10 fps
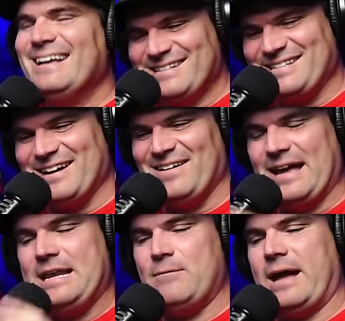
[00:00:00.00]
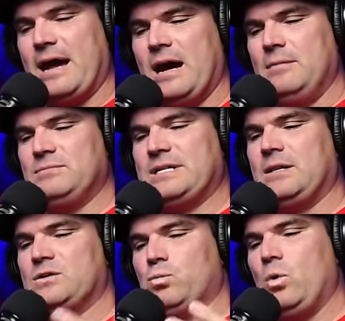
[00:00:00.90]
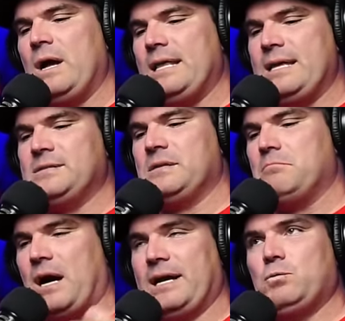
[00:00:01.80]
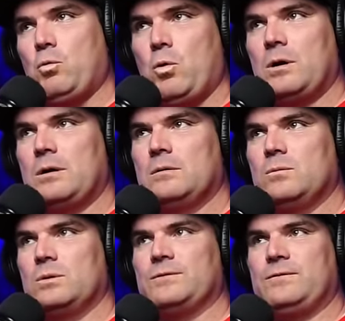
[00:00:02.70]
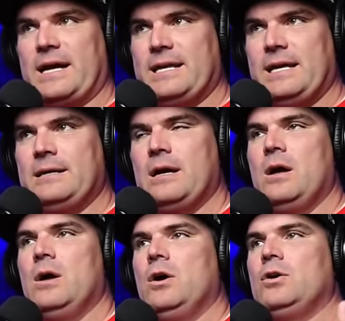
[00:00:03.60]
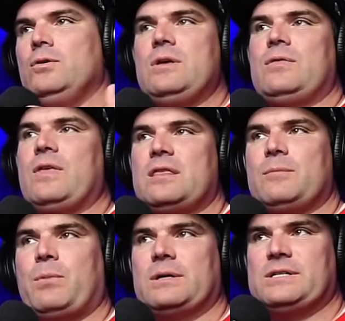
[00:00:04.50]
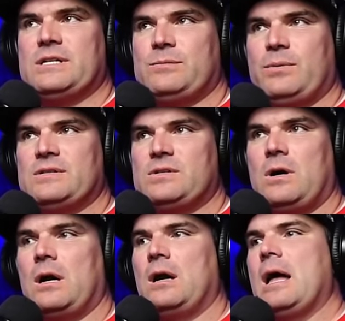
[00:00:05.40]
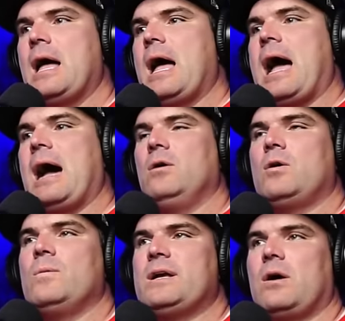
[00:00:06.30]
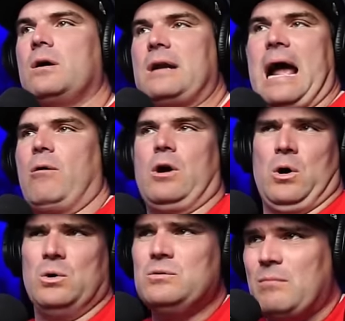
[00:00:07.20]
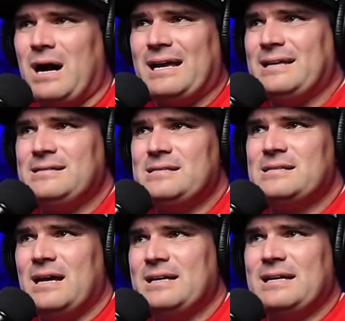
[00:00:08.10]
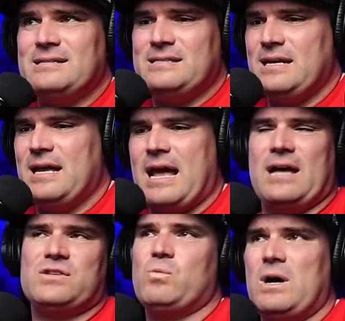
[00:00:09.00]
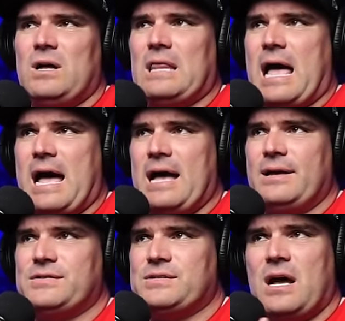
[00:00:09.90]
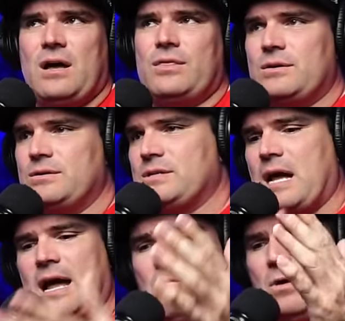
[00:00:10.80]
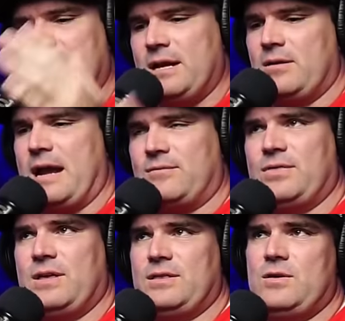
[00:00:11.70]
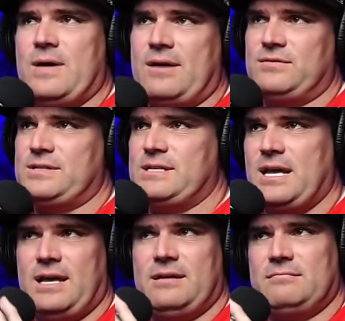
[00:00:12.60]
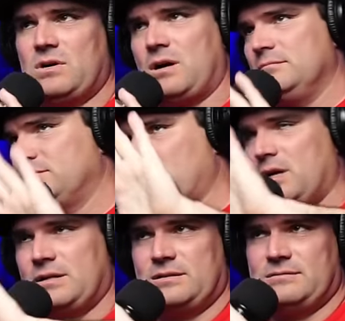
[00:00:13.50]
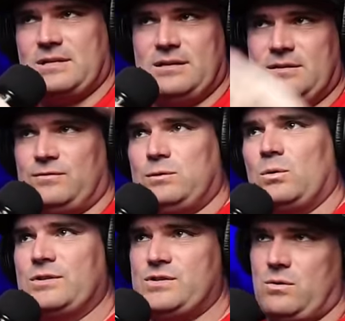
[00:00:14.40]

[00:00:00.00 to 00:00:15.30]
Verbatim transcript: So anyway, tell us, what is the mind war we're fighting? Yeah. Who do you think the participants are? How can we guard our own minds against it as well as others? I want to hear everything that you have to say, Connor. The floor is